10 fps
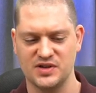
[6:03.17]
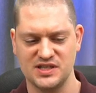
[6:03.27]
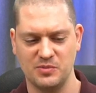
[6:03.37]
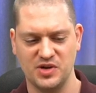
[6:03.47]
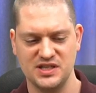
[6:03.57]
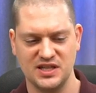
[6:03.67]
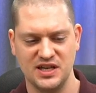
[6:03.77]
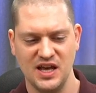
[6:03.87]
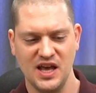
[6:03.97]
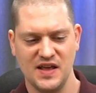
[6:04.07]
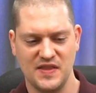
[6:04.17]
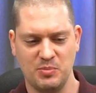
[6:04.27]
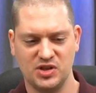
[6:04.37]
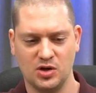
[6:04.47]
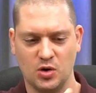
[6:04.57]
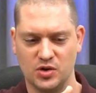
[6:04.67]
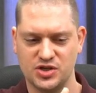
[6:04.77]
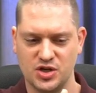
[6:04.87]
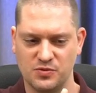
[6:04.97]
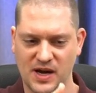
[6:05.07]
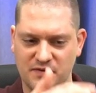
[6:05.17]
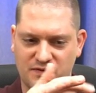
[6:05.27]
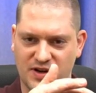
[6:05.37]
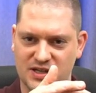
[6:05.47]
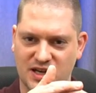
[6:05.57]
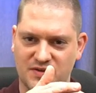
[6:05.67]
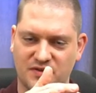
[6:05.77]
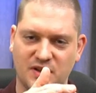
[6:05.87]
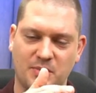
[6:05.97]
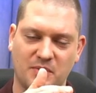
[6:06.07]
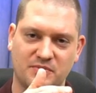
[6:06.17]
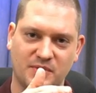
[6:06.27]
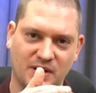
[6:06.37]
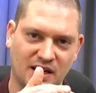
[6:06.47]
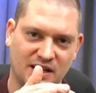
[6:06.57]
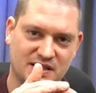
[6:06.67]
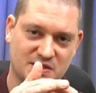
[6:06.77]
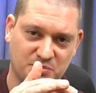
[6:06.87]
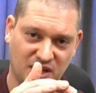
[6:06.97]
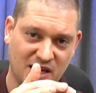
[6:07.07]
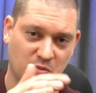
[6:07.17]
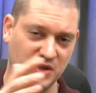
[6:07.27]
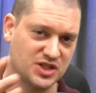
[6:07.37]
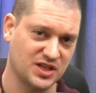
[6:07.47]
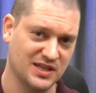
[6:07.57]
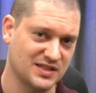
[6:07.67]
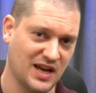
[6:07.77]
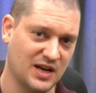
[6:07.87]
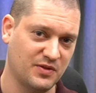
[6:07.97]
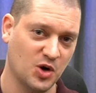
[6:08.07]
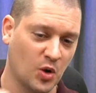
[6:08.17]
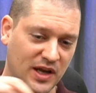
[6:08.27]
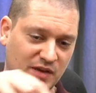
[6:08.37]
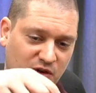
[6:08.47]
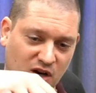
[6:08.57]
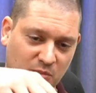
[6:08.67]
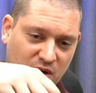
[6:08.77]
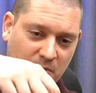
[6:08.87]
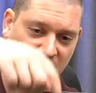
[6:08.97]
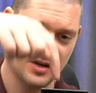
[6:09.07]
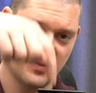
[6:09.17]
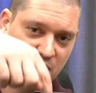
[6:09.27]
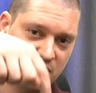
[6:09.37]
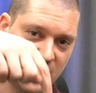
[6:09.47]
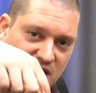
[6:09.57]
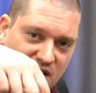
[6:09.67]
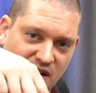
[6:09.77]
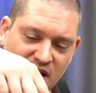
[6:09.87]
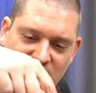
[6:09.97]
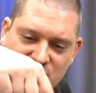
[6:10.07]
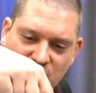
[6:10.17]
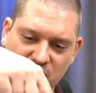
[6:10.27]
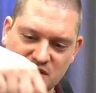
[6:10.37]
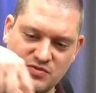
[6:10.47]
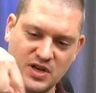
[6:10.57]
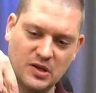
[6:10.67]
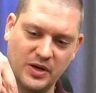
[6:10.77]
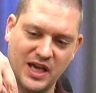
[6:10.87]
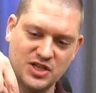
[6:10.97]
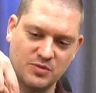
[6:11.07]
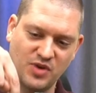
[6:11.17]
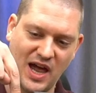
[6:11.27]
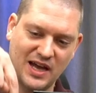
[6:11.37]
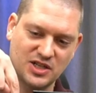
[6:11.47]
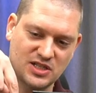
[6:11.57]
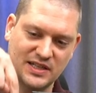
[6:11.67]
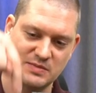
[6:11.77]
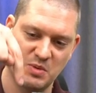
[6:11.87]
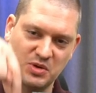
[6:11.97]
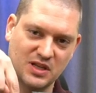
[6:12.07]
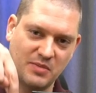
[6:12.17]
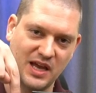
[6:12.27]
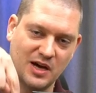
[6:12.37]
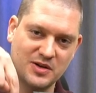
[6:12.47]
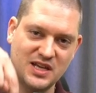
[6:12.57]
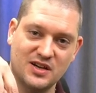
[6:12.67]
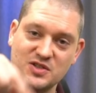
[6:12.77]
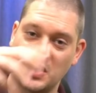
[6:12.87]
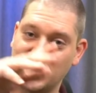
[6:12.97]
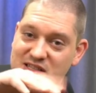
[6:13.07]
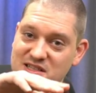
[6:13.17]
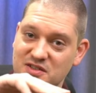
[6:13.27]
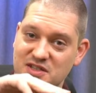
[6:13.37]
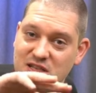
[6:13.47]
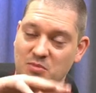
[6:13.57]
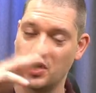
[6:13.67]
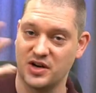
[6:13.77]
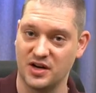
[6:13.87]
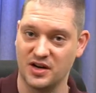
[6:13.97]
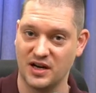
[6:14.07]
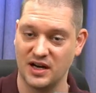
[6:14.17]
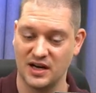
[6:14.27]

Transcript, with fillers: for some reason, they put the cold shoe right in front of the flip up uh, display, which is kind of annoying if you're gonna put a microphone right here. So this relocation bracket just lets me put the mic out here so I can still see the monitor